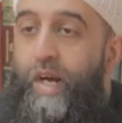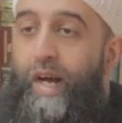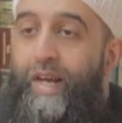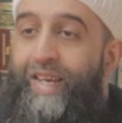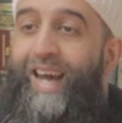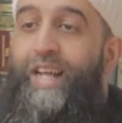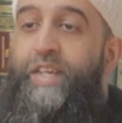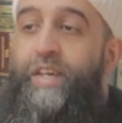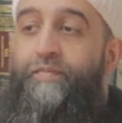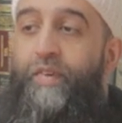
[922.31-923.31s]
Uh,
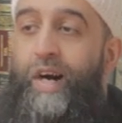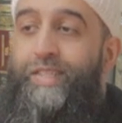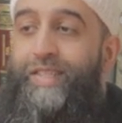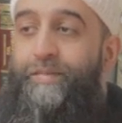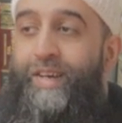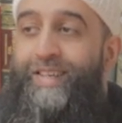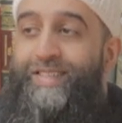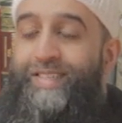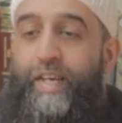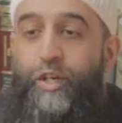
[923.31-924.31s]
can he fast them
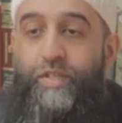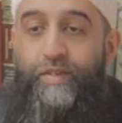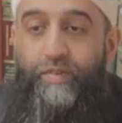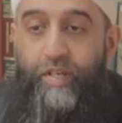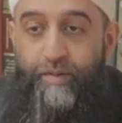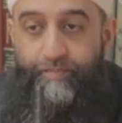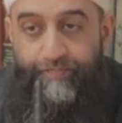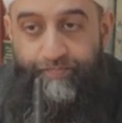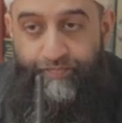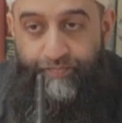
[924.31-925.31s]
consecutively?
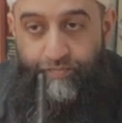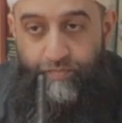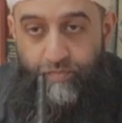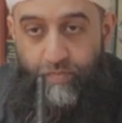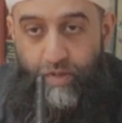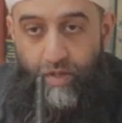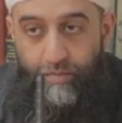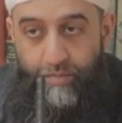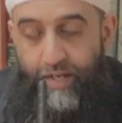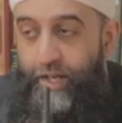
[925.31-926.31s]
Yes. No.
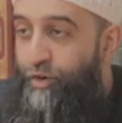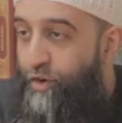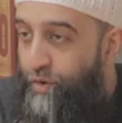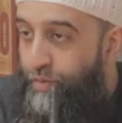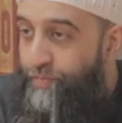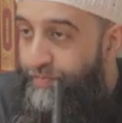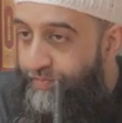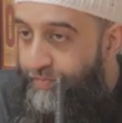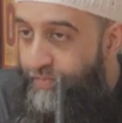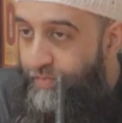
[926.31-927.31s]
Meaning in a row?
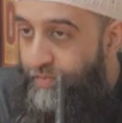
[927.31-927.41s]
Yes.